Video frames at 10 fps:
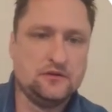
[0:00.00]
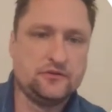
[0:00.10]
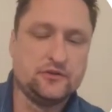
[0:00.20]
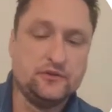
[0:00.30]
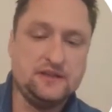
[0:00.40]

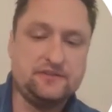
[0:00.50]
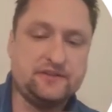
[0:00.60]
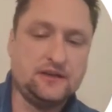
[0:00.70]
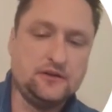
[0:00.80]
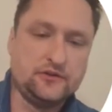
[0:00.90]
So these
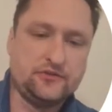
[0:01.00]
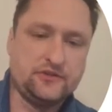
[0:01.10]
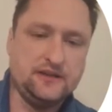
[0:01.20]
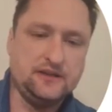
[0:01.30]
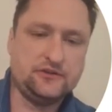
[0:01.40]
cells,
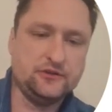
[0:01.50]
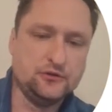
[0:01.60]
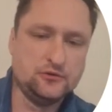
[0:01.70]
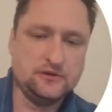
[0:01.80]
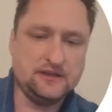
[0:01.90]
they
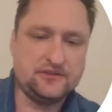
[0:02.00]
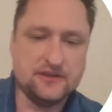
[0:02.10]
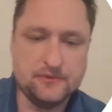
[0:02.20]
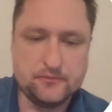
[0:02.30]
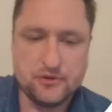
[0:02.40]
do
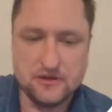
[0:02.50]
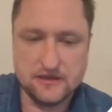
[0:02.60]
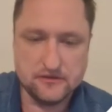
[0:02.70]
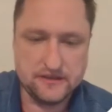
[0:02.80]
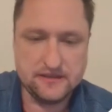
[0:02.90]
exhibit
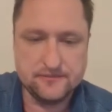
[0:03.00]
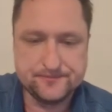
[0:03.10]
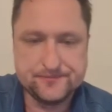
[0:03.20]
polarity,